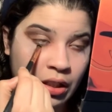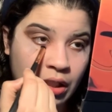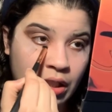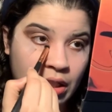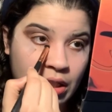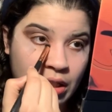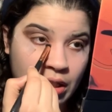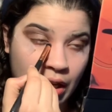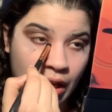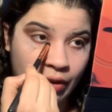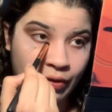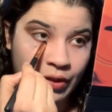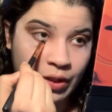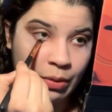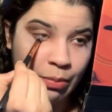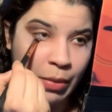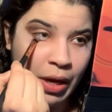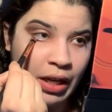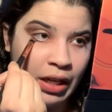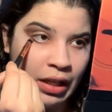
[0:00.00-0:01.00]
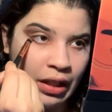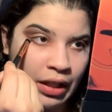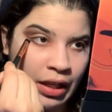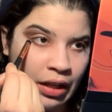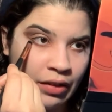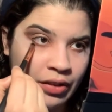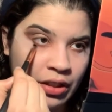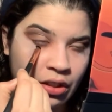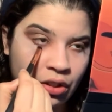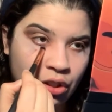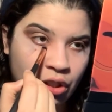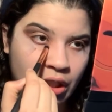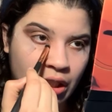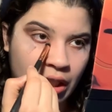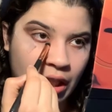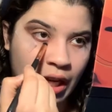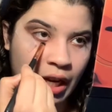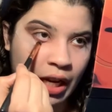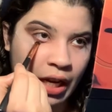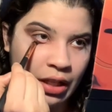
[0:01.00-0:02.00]
save as many lives as she
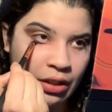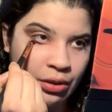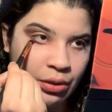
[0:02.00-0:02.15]
can.